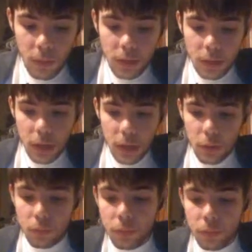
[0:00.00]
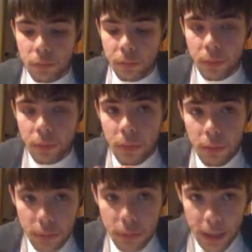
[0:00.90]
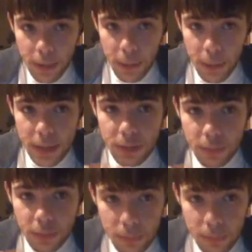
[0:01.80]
So, taking off these.